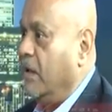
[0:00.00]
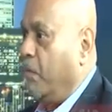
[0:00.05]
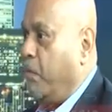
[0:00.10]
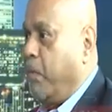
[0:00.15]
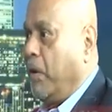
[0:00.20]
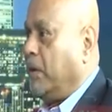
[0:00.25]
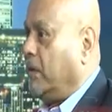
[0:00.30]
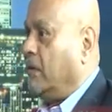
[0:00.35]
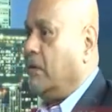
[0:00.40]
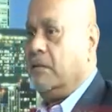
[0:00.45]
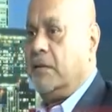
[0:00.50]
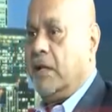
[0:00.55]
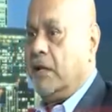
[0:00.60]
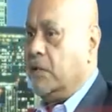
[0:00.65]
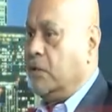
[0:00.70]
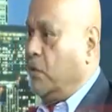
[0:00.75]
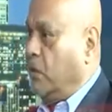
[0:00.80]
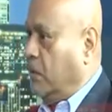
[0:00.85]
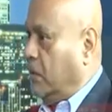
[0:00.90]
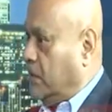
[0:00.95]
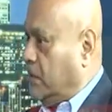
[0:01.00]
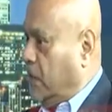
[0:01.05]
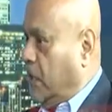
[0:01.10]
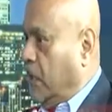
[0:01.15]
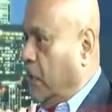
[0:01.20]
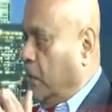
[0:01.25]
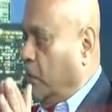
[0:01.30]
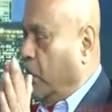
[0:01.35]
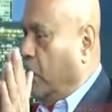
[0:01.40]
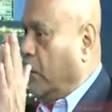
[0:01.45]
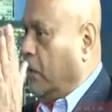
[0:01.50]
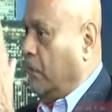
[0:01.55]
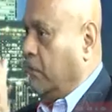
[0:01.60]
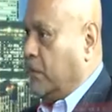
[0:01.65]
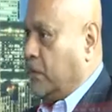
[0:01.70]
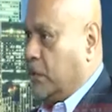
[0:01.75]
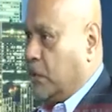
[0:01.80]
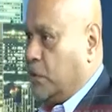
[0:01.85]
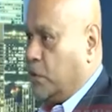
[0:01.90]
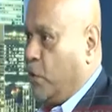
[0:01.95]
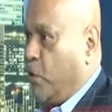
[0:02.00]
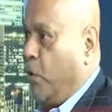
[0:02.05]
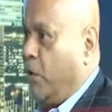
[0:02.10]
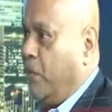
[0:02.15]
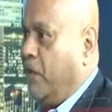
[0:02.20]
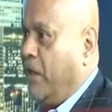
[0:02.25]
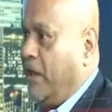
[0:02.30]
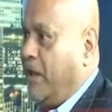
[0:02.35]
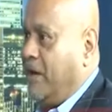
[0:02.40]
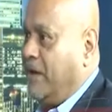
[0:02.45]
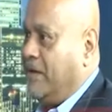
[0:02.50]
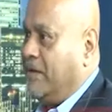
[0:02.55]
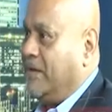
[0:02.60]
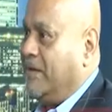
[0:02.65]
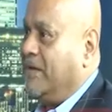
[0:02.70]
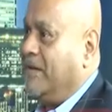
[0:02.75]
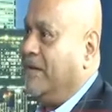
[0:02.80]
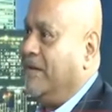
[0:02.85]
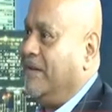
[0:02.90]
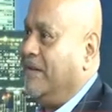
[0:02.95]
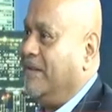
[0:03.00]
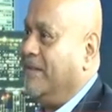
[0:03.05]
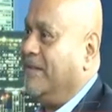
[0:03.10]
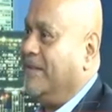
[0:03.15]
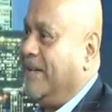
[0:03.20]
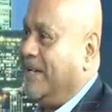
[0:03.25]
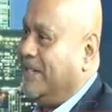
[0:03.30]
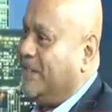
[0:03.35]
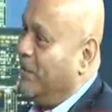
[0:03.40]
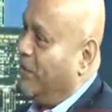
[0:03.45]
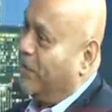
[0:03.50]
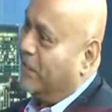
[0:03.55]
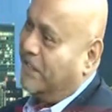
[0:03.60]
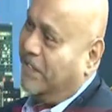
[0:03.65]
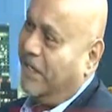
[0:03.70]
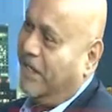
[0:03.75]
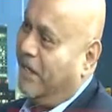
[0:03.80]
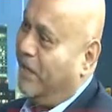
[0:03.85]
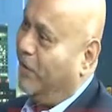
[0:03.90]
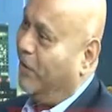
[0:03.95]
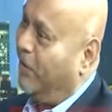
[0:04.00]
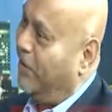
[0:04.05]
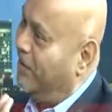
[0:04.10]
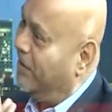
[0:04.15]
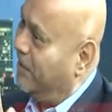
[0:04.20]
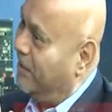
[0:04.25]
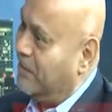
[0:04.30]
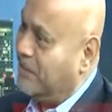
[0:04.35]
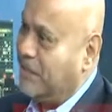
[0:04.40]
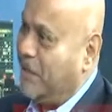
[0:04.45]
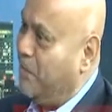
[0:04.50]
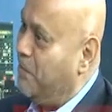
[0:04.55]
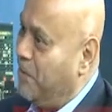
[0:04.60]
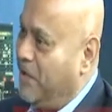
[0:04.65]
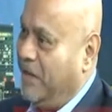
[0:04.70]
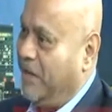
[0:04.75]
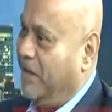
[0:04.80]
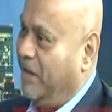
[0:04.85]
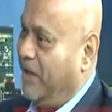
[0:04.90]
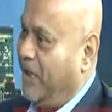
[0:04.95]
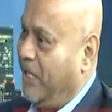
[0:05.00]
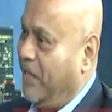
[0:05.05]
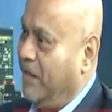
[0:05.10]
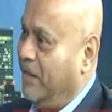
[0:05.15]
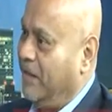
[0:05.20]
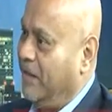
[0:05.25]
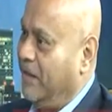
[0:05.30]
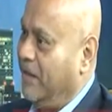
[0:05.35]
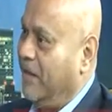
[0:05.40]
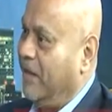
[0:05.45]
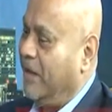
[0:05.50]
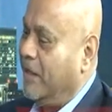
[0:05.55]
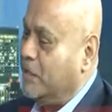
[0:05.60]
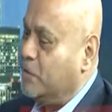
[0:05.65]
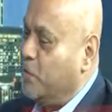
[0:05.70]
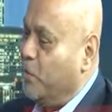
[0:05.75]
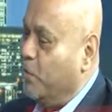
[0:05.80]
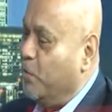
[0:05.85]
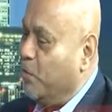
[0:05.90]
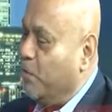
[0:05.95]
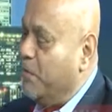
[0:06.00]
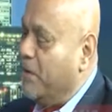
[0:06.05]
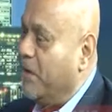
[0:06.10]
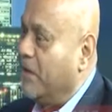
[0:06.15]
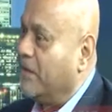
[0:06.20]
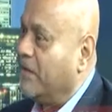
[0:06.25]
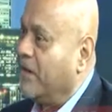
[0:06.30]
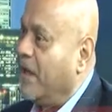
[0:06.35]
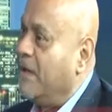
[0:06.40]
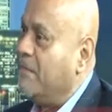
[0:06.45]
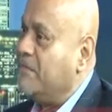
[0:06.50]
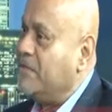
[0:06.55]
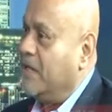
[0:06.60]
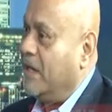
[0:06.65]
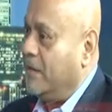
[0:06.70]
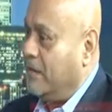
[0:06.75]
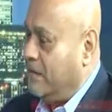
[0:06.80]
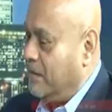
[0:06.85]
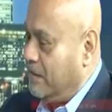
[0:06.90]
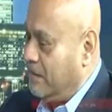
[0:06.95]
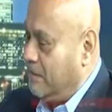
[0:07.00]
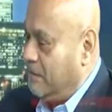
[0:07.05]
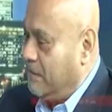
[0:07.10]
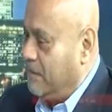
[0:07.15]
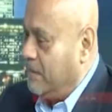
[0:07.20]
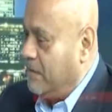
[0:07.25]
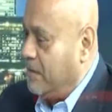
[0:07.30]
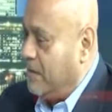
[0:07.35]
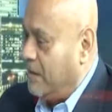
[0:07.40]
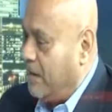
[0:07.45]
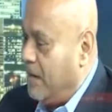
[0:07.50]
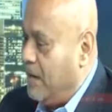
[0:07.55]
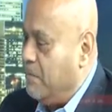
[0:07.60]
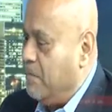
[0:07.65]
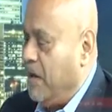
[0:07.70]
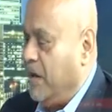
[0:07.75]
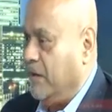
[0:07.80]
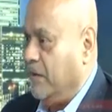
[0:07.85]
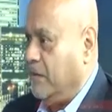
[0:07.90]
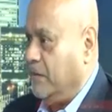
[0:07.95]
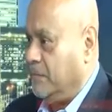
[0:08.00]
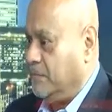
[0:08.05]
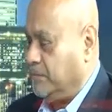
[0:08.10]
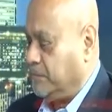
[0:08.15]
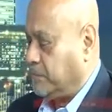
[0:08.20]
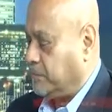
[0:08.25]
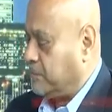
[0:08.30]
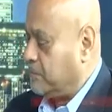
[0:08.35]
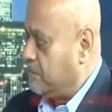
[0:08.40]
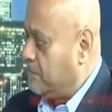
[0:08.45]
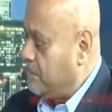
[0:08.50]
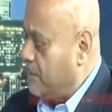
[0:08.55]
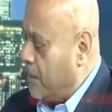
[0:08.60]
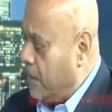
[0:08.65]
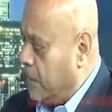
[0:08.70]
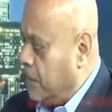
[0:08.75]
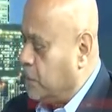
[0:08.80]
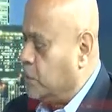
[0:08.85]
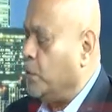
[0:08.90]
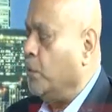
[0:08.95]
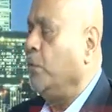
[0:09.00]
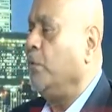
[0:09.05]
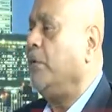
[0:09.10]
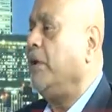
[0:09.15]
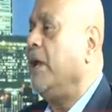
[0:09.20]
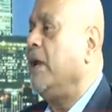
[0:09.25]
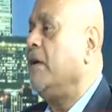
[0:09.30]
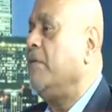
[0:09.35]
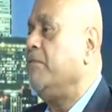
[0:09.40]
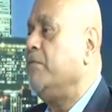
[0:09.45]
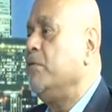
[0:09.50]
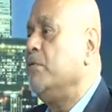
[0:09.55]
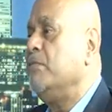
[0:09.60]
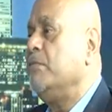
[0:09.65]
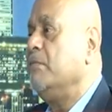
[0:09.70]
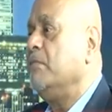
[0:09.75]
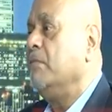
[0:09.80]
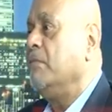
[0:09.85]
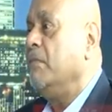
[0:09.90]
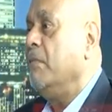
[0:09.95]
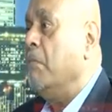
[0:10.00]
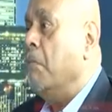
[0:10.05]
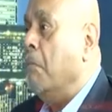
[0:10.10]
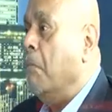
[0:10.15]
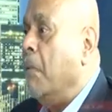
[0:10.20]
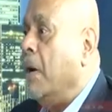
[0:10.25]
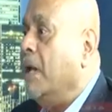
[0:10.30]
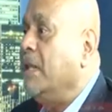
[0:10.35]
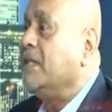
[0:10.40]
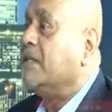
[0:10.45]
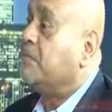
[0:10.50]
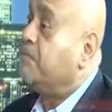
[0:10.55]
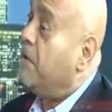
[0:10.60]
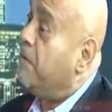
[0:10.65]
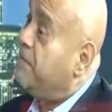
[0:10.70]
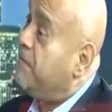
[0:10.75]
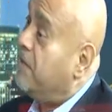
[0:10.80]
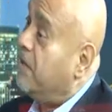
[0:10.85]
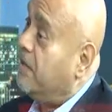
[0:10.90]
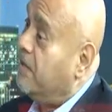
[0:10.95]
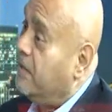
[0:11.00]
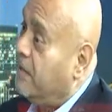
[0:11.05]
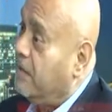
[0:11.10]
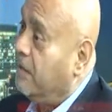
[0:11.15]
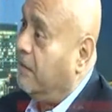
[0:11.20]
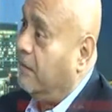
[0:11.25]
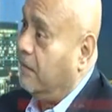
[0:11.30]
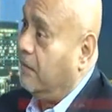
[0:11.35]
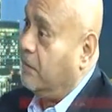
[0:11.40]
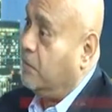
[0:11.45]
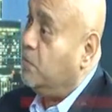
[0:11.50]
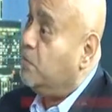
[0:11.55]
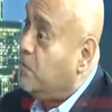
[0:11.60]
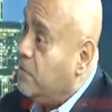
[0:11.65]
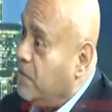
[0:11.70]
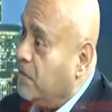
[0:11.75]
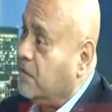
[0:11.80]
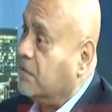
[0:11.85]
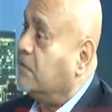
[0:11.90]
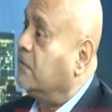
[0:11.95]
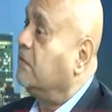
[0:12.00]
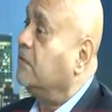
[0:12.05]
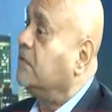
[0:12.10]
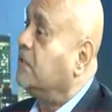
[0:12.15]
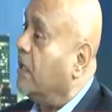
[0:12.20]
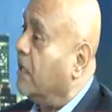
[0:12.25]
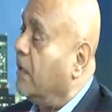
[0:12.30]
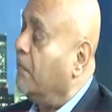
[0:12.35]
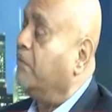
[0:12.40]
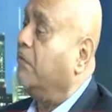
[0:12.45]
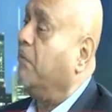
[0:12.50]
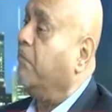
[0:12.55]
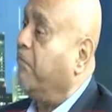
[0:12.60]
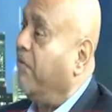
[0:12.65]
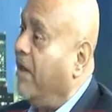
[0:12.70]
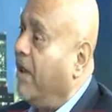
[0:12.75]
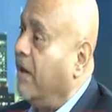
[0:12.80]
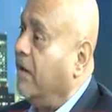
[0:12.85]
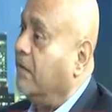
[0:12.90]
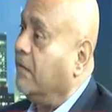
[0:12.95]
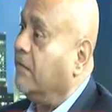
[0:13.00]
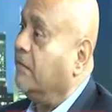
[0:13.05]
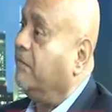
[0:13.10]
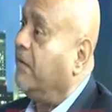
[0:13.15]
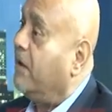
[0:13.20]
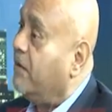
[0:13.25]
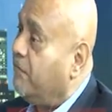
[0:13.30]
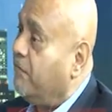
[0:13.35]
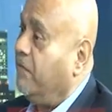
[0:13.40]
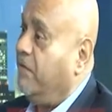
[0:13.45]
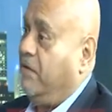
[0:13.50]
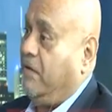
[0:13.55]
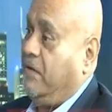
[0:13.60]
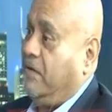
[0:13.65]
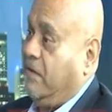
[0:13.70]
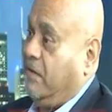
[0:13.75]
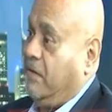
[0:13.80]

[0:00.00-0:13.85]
But there is not a single dollar which has gone there. There is not a single dollar that has come here. It's going to be a timely matter. It's going to take a few months, maybe a year, 2 years to set up the plant, factory,